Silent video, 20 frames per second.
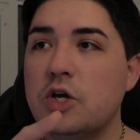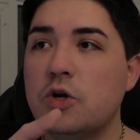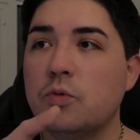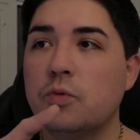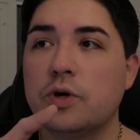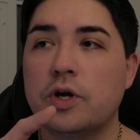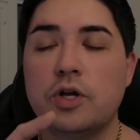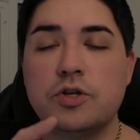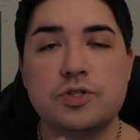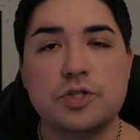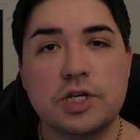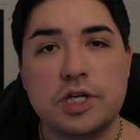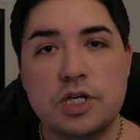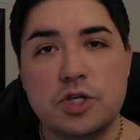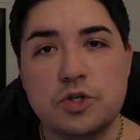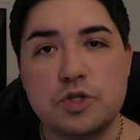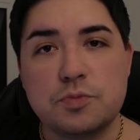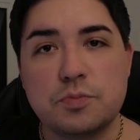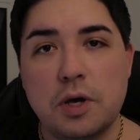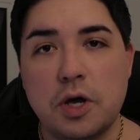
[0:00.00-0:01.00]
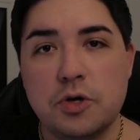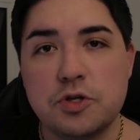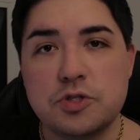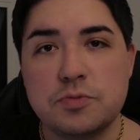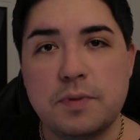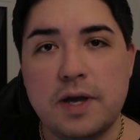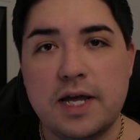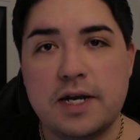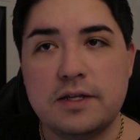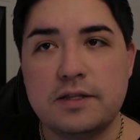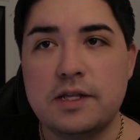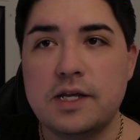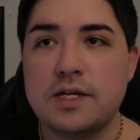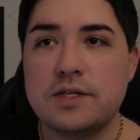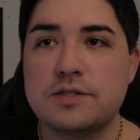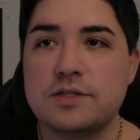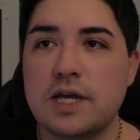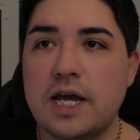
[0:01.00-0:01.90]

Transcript: We're also going to use Postman in this,